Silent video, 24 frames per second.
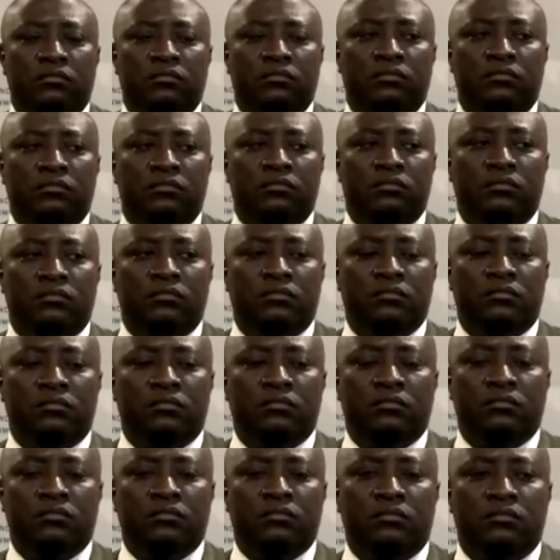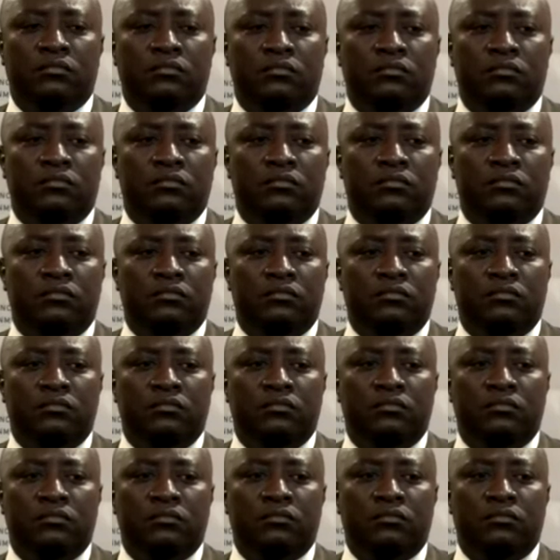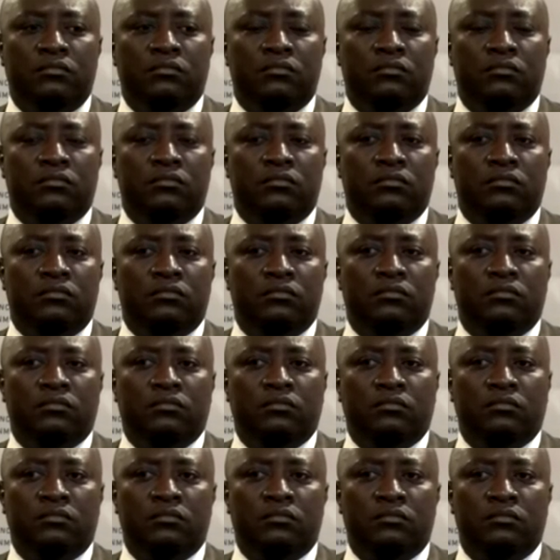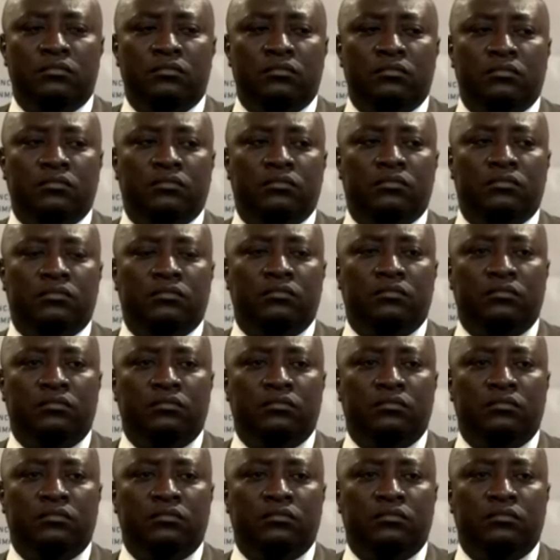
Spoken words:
The person shown says nothing.